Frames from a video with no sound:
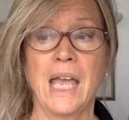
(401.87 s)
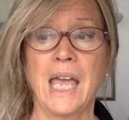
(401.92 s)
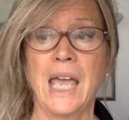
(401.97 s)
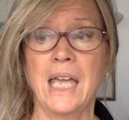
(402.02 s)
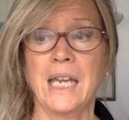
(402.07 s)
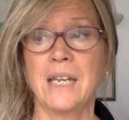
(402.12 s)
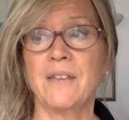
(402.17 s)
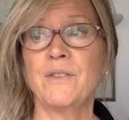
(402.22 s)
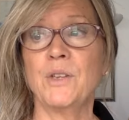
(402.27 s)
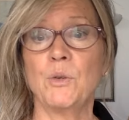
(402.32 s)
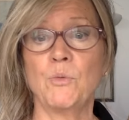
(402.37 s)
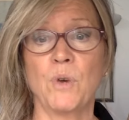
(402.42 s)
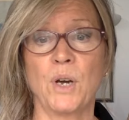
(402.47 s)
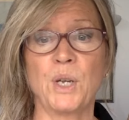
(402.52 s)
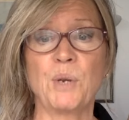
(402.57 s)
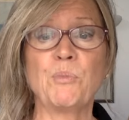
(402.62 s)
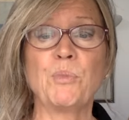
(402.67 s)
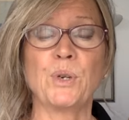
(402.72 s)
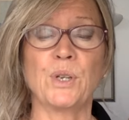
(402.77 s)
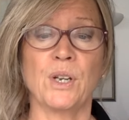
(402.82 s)
And if you
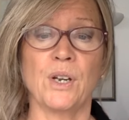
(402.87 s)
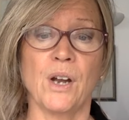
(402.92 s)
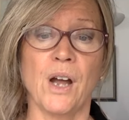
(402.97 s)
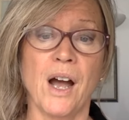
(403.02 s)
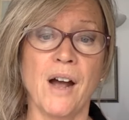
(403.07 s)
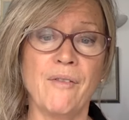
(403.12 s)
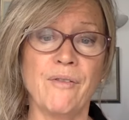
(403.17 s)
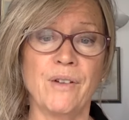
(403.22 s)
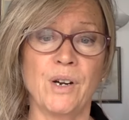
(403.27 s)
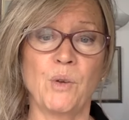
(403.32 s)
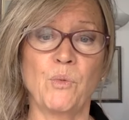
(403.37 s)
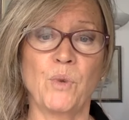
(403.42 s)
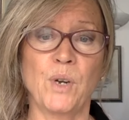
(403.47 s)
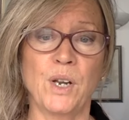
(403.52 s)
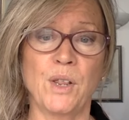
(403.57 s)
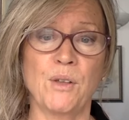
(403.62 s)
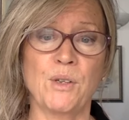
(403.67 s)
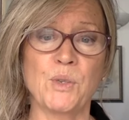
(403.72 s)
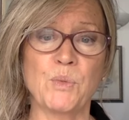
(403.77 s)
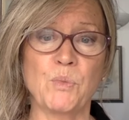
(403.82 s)
want to put an offer on one
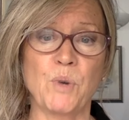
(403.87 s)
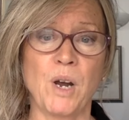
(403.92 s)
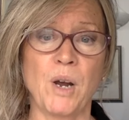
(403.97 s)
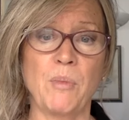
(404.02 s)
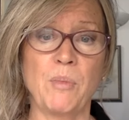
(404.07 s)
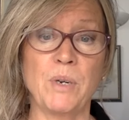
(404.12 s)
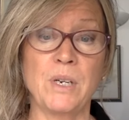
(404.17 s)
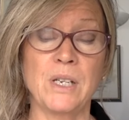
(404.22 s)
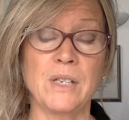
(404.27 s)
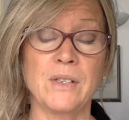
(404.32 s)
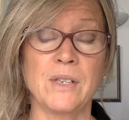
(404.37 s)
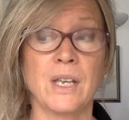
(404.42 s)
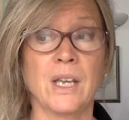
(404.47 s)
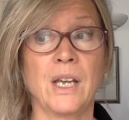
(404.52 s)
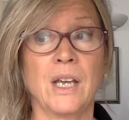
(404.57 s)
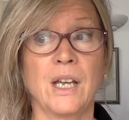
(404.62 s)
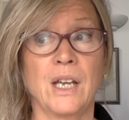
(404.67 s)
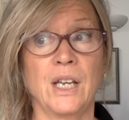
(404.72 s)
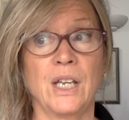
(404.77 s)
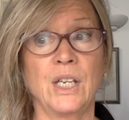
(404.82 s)
of those properties,
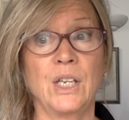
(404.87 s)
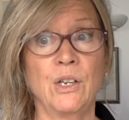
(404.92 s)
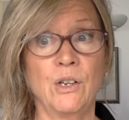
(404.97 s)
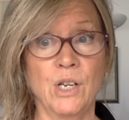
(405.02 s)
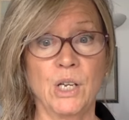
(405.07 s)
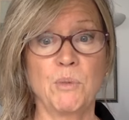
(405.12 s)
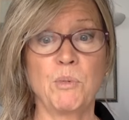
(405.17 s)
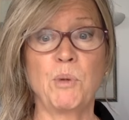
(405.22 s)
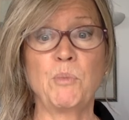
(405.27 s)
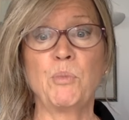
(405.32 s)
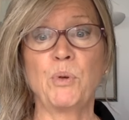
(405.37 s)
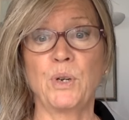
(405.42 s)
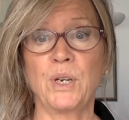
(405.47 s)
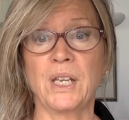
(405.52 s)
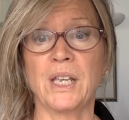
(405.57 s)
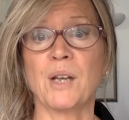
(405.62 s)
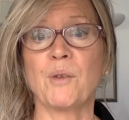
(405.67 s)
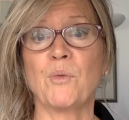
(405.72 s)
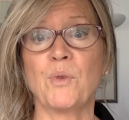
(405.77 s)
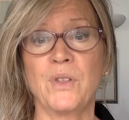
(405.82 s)
you're going to be
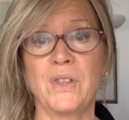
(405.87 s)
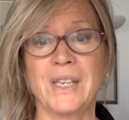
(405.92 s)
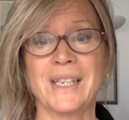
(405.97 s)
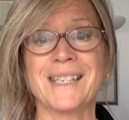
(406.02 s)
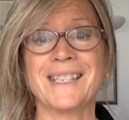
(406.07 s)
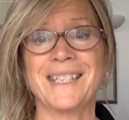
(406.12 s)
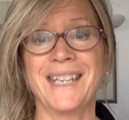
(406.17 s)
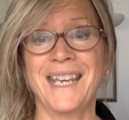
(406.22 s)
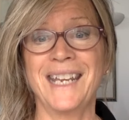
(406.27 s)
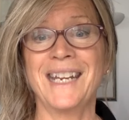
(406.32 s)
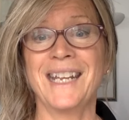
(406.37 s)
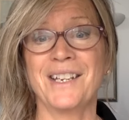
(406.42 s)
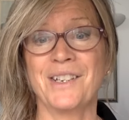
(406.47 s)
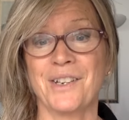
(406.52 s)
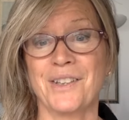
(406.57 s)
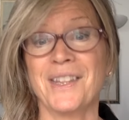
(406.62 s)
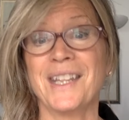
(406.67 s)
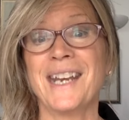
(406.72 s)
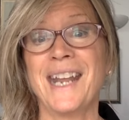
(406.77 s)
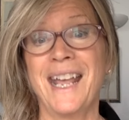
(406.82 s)
putting it with the estate
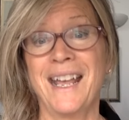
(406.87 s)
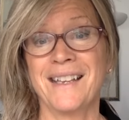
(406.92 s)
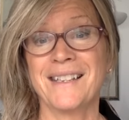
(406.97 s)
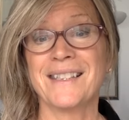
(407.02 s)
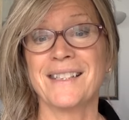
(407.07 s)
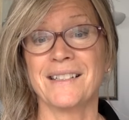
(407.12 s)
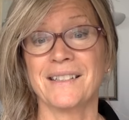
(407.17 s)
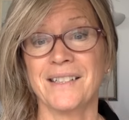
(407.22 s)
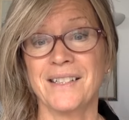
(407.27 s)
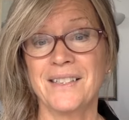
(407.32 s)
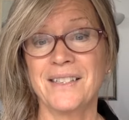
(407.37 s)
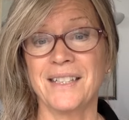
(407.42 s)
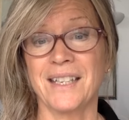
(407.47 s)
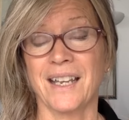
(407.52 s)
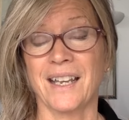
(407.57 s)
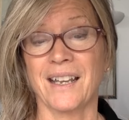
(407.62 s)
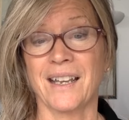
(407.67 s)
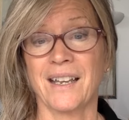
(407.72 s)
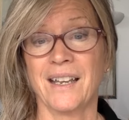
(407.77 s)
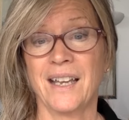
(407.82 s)
agent that has a
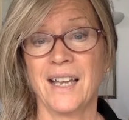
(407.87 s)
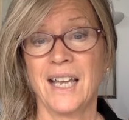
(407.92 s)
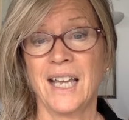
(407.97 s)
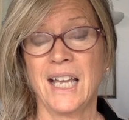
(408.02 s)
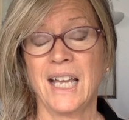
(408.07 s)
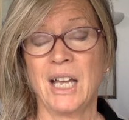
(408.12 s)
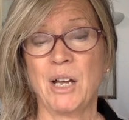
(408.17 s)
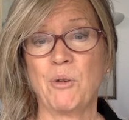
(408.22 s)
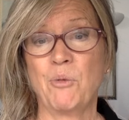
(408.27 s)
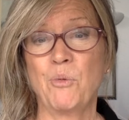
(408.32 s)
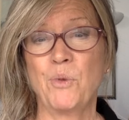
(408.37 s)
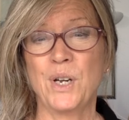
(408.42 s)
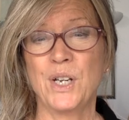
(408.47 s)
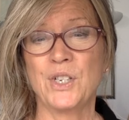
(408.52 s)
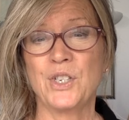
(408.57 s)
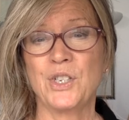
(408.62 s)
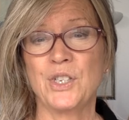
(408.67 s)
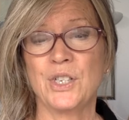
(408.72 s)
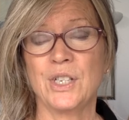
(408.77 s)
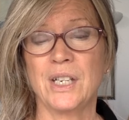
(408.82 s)
listing,
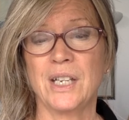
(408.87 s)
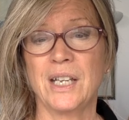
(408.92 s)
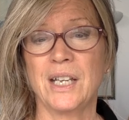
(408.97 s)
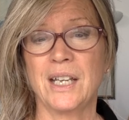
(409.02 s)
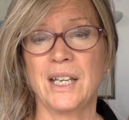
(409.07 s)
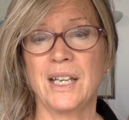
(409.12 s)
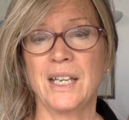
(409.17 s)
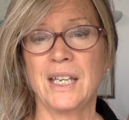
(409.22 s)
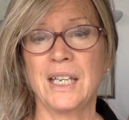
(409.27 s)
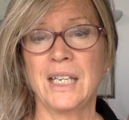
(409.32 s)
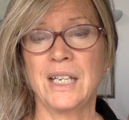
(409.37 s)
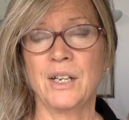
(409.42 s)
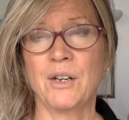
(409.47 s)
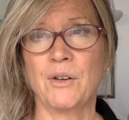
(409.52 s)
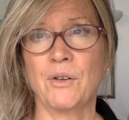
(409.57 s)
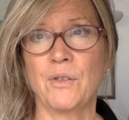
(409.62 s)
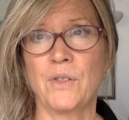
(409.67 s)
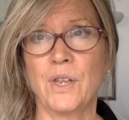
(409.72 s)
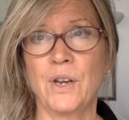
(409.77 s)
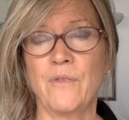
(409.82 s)
which,
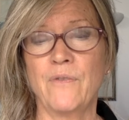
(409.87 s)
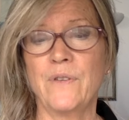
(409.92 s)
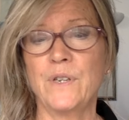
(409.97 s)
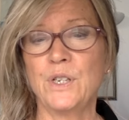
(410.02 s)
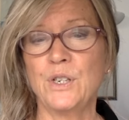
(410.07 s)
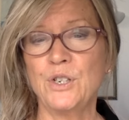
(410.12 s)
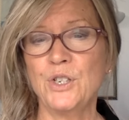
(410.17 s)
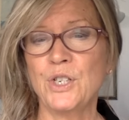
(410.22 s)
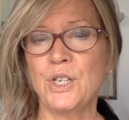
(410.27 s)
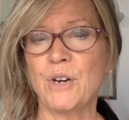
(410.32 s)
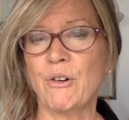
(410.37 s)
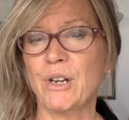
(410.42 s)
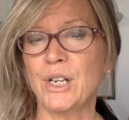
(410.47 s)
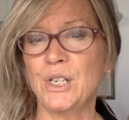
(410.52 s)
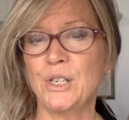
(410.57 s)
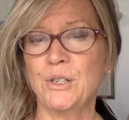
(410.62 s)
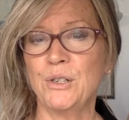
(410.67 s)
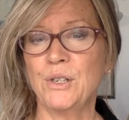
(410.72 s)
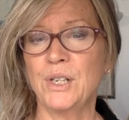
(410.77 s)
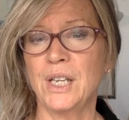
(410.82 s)
their fiduciary
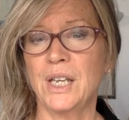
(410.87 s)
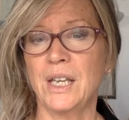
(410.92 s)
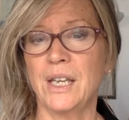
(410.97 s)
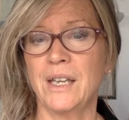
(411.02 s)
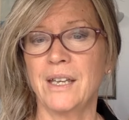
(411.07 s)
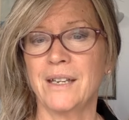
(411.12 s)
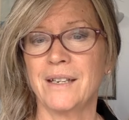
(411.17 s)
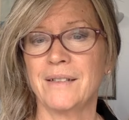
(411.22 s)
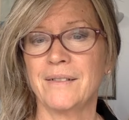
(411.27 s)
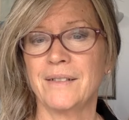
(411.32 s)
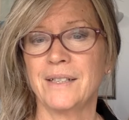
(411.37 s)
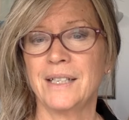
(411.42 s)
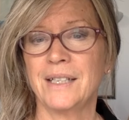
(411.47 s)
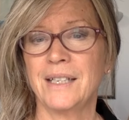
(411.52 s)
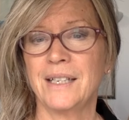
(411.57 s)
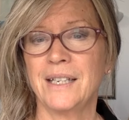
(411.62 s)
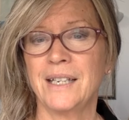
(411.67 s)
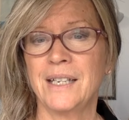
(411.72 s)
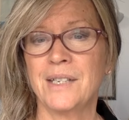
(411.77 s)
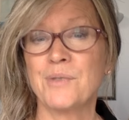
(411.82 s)
duty
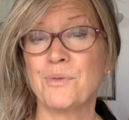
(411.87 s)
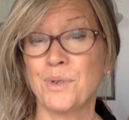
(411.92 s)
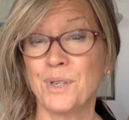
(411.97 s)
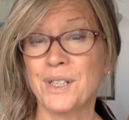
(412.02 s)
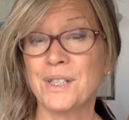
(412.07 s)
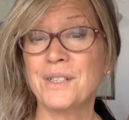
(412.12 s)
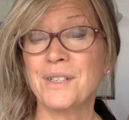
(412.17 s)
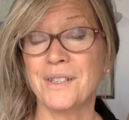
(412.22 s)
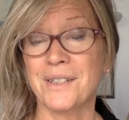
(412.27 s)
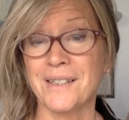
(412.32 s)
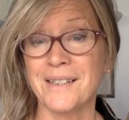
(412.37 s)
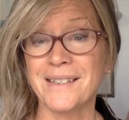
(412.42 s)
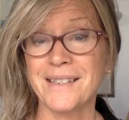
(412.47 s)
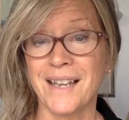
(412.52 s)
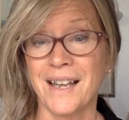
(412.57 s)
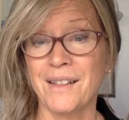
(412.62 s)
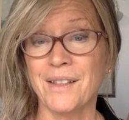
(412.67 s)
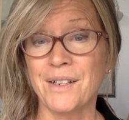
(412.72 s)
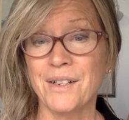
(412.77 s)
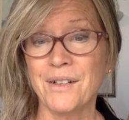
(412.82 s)
is really to the
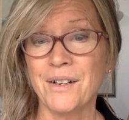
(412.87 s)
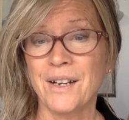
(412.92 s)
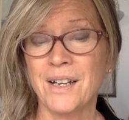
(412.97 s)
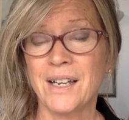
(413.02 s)
seller.